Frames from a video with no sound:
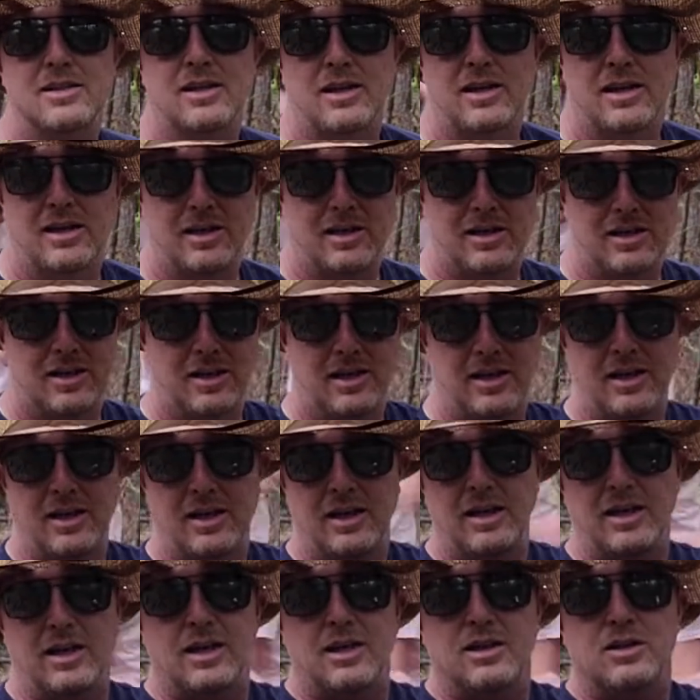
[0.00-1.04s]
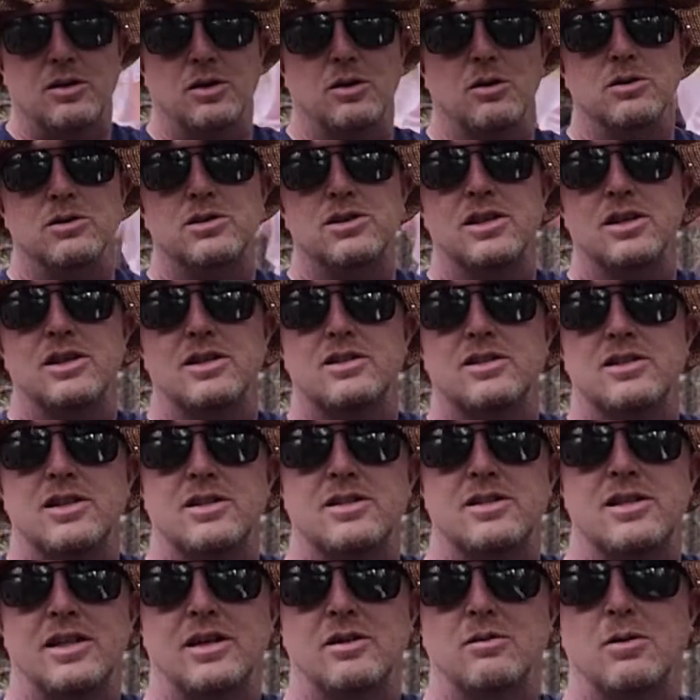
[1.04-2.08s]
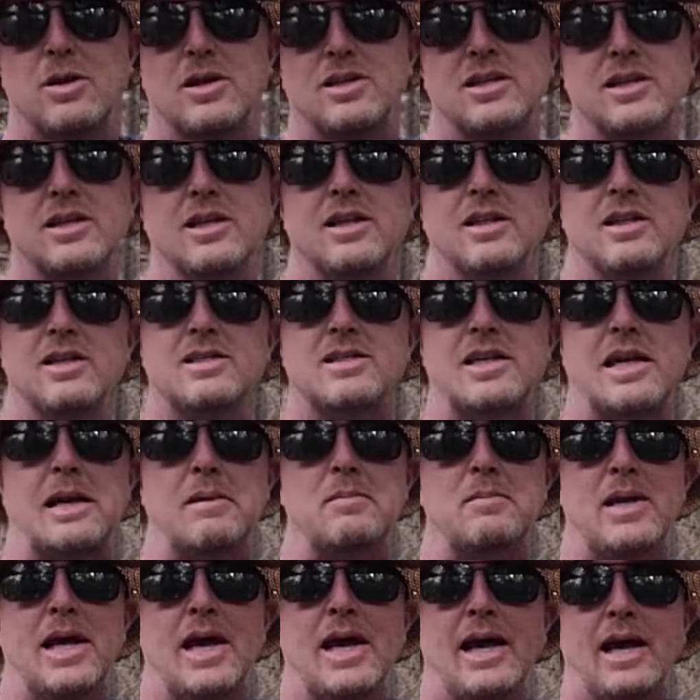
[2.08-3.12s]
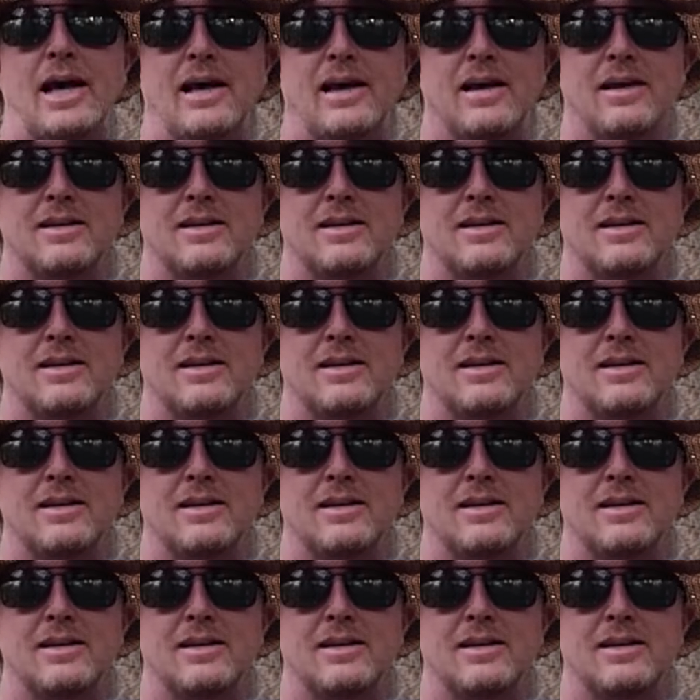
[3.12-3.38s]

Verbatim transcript: I had told you, it's just that it wasn't in the same day.